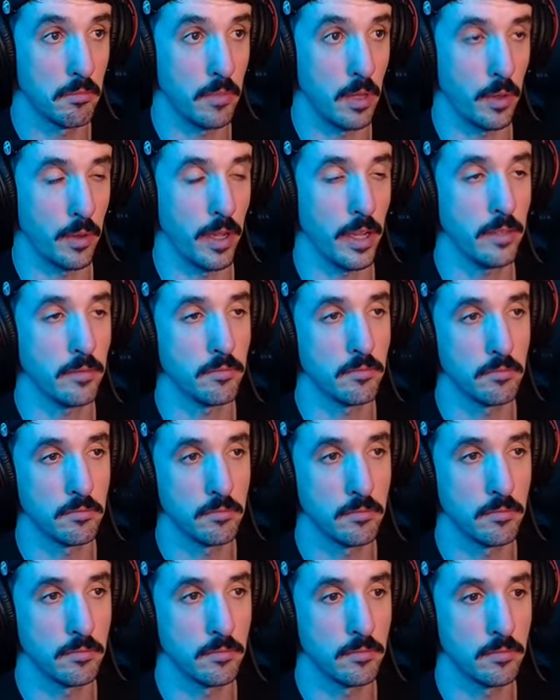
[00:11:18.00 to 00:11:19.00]
Okay.
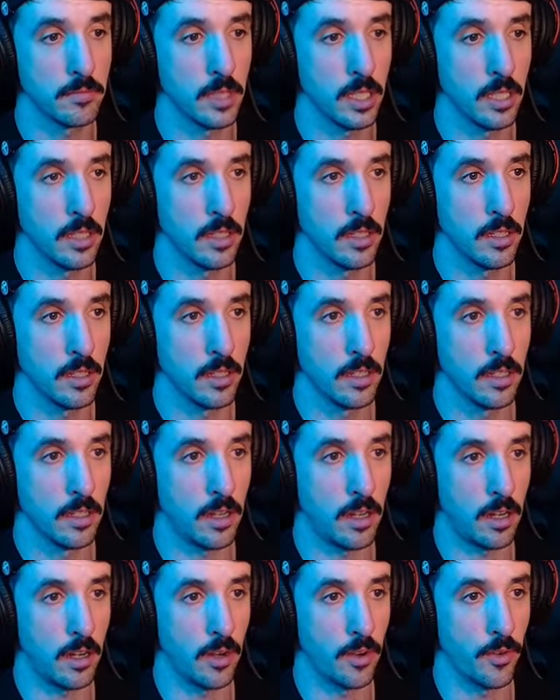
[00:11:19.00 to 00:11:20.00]

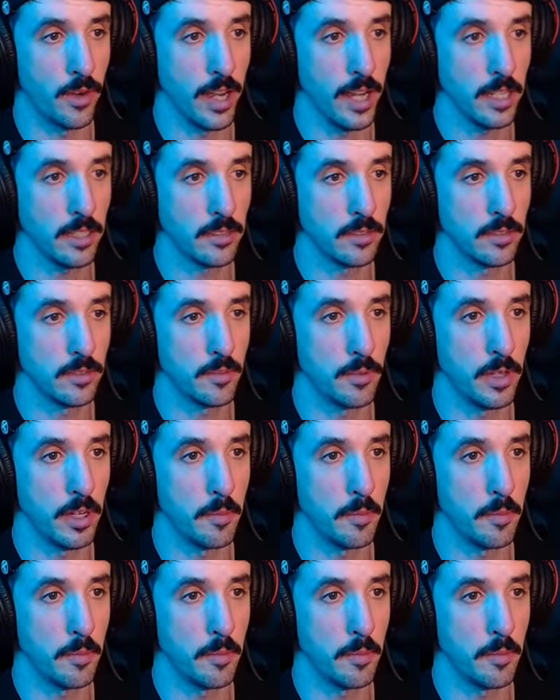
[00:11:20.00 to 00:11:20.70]
All right, we're